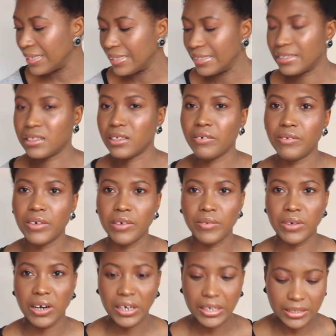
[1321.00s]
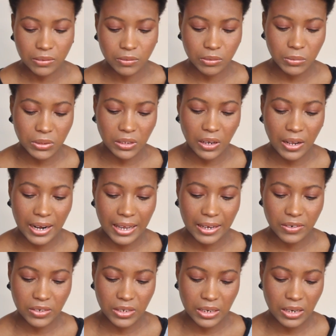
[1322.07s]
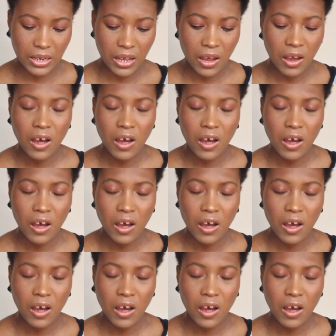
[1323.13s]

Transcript: least favourite items from the collection,